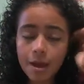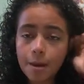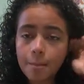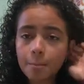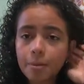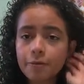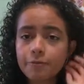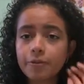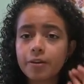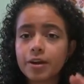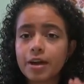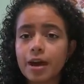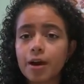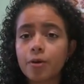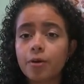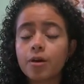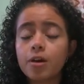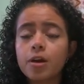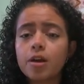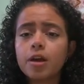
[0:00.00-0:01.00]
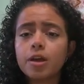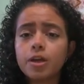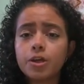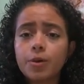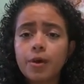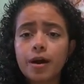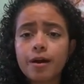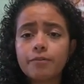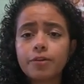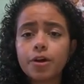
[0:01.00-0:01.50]
But for now, you
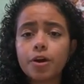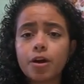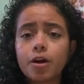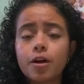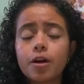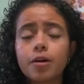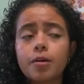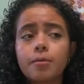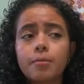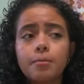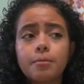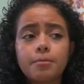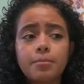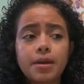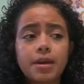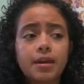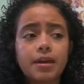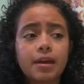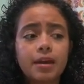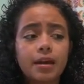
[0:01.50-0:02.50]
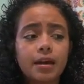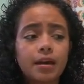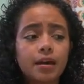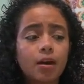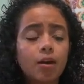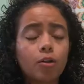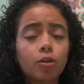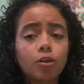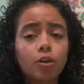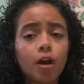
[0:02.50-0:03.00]
have your heart beating
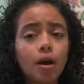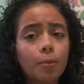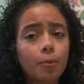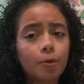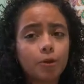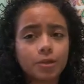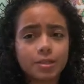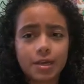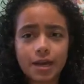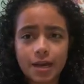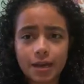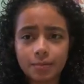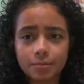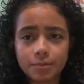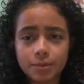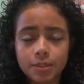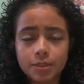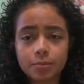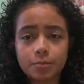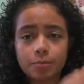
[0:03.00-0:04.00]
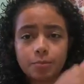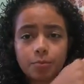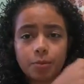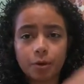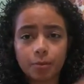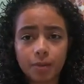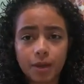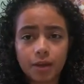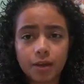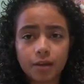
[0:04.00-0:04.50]
a lot more times per
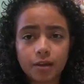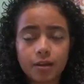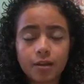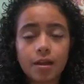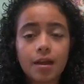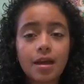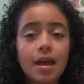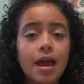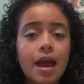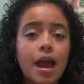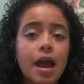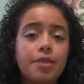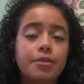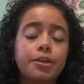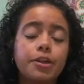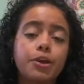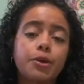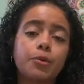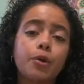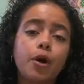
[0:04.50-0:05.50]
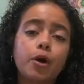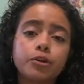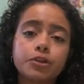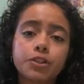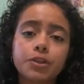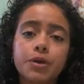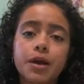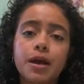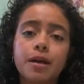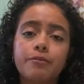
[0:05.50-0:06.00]
minute, and then you
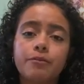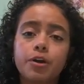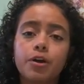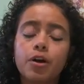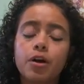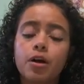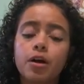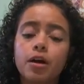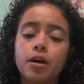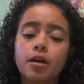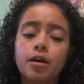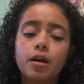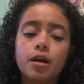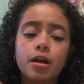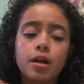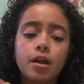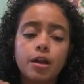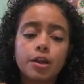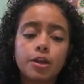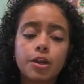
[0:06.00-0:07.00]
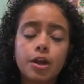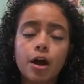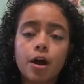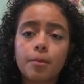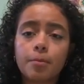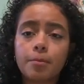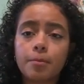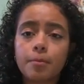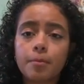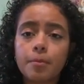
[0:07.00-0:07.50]
also have your heart
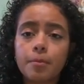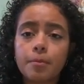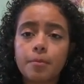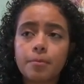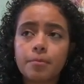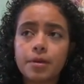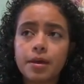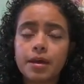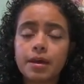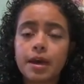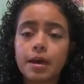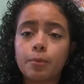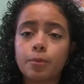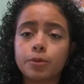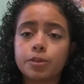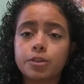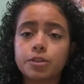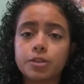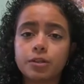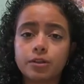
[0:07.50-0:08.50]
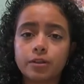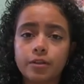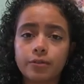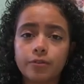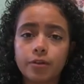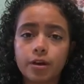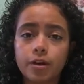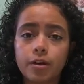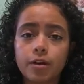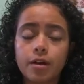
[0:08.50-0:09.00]
not being able to
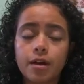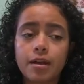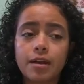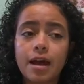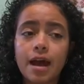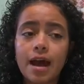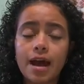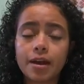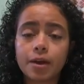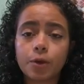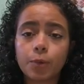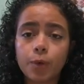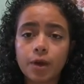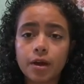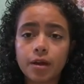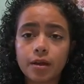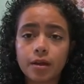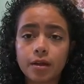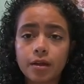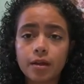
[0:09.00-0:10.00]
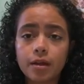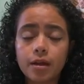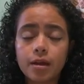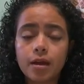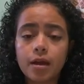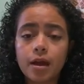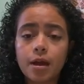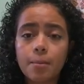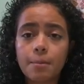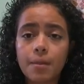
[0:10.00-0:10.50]
deliver an adequate
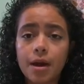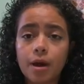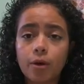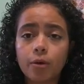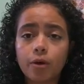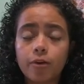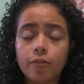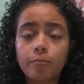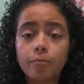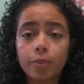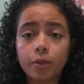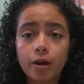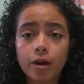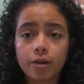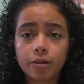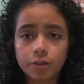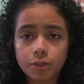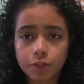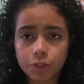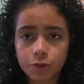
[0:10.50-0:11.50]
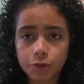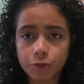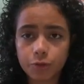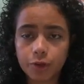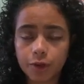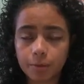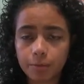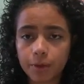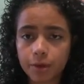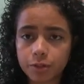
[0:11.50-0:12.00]
amount of blood to
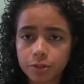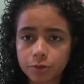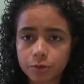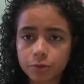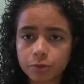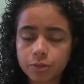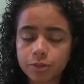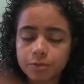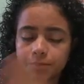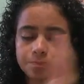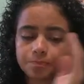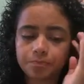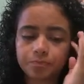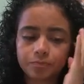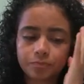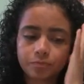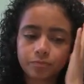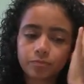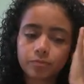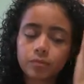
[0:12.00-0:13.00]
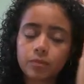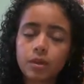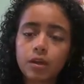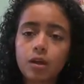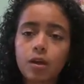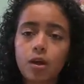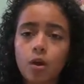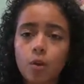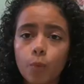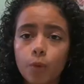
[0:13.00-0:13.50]
your muscles.
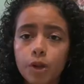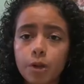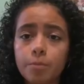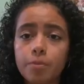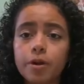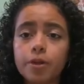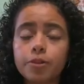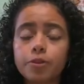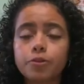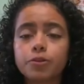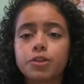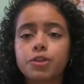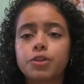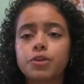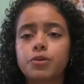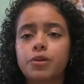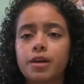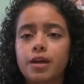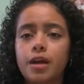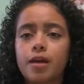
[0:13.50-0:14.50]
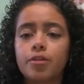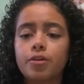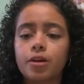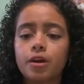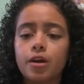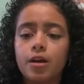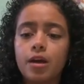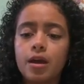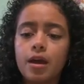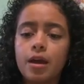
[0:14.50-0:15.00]
When you put those two
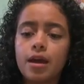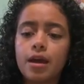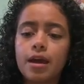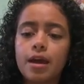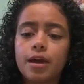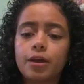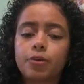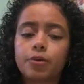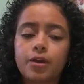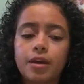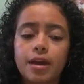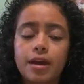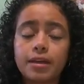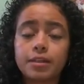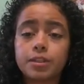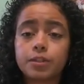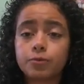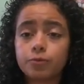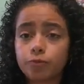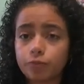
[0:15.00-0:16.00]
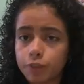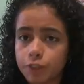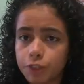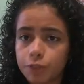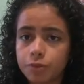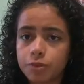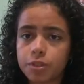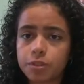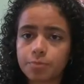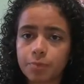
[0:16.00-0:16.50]
together, it creates
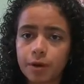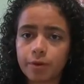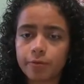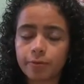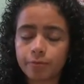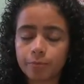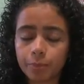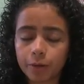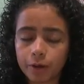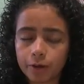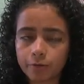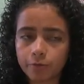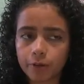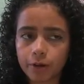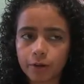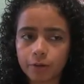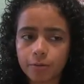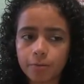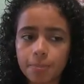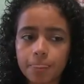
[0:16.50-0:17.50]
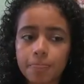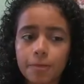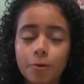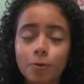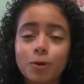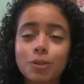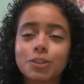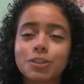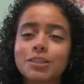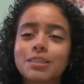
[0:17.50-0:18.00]
reduced blood flow,
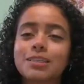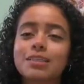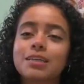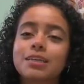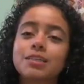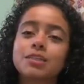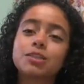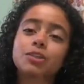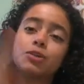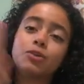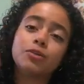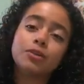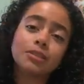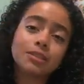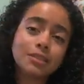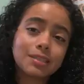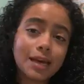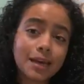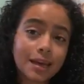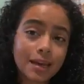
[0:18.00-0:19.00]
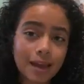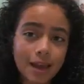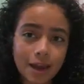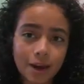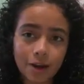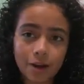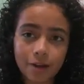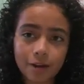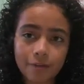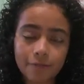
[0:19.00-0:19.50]
which leads us to the second
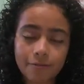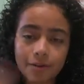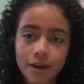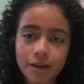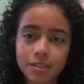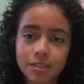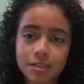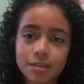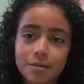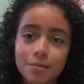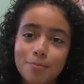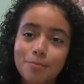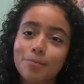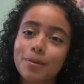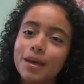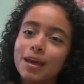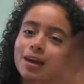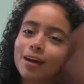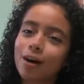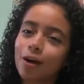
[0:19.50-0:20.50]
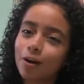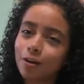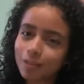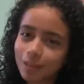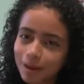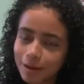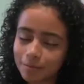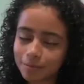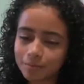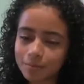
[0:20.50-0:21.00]
area affected, being our
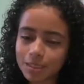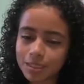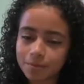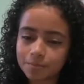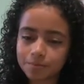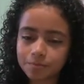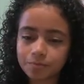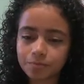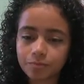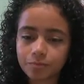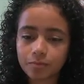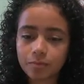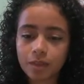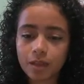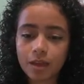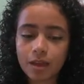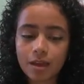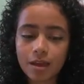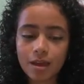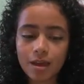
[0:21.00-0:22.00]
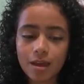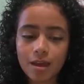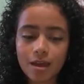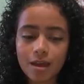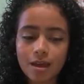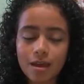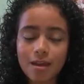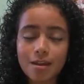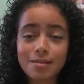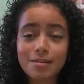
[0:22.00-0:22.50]
limbs.
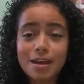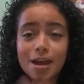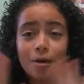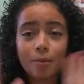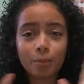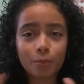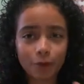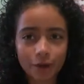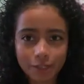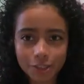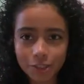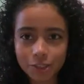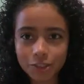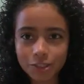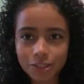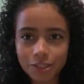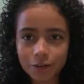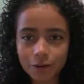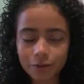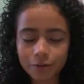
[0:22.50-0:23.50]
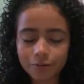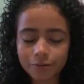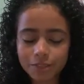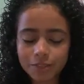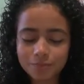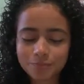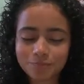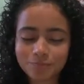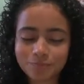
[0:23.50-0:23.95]
Now brace yourselves.